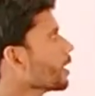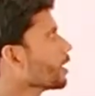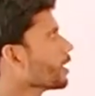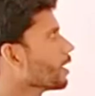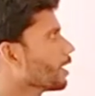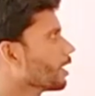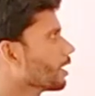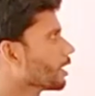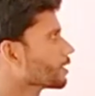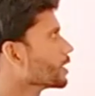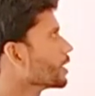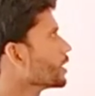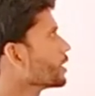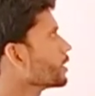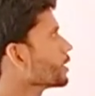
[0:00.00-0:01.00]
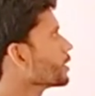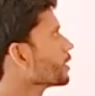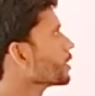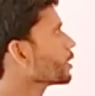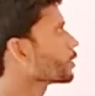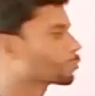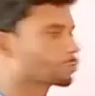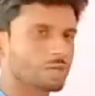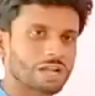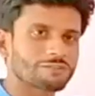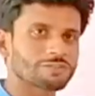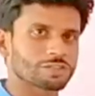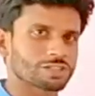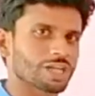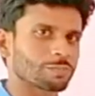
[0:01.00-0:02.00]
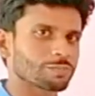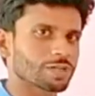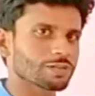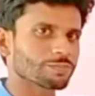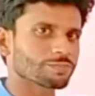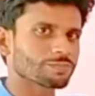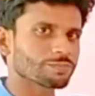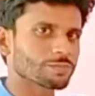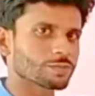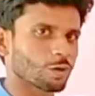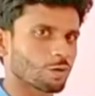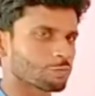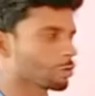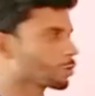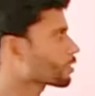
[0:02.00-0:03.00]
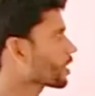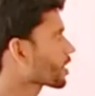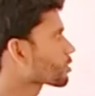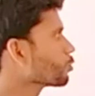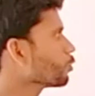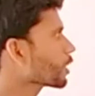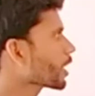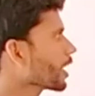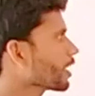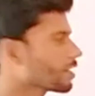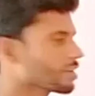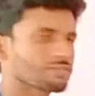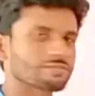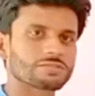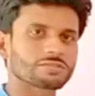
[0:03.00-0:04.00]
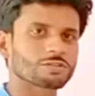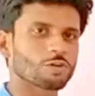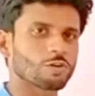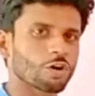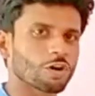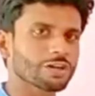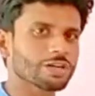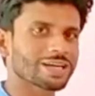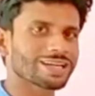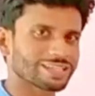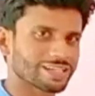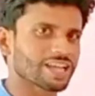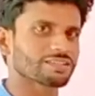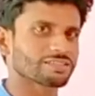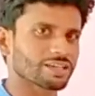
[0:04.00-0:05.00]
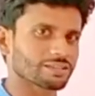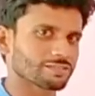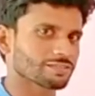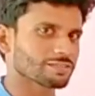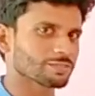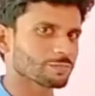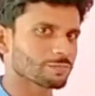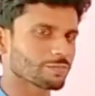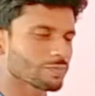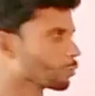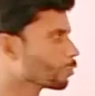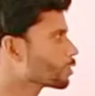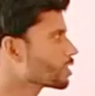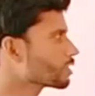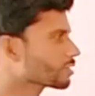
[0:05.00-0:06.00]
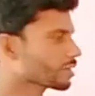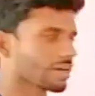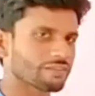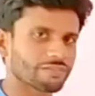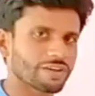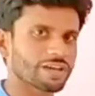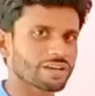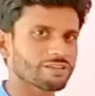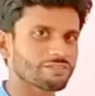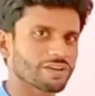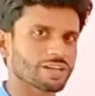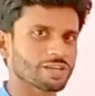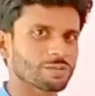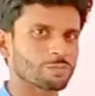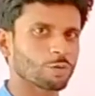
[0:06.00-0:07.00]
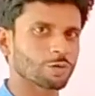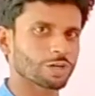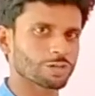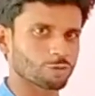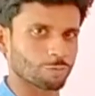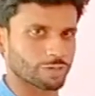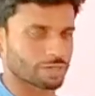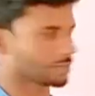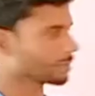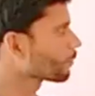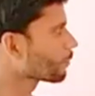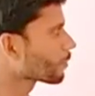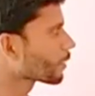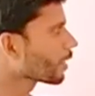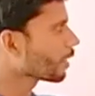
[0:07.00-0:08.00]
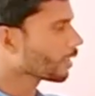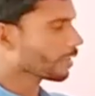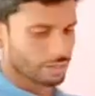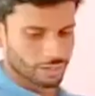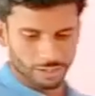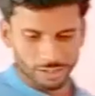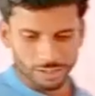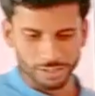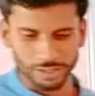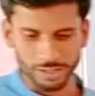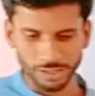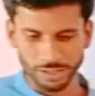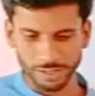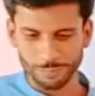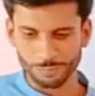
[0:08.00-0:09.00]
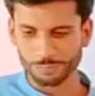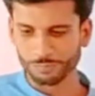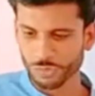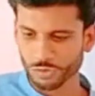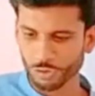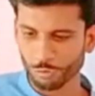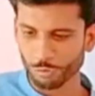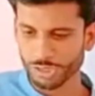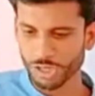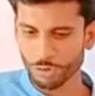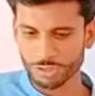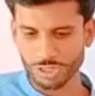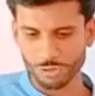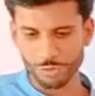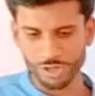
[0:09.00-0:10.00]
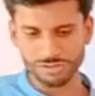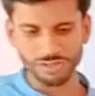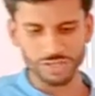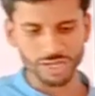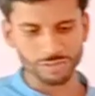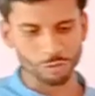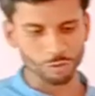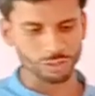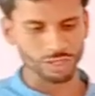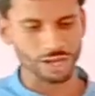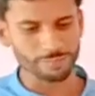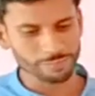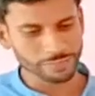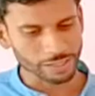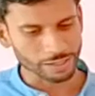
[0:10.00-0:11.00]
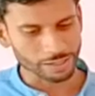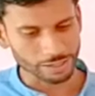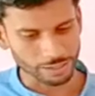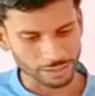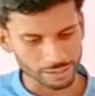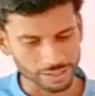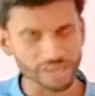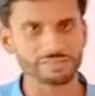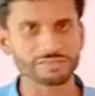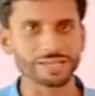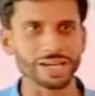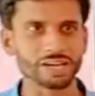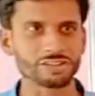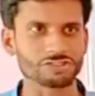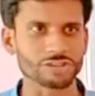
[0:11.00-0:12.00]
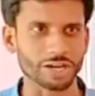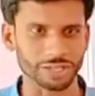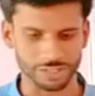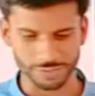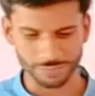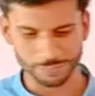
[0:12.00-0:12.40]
the 12th chapter of your textbook, and it is on tenses, which is a very important topic. So without wasting any more time, let's get started.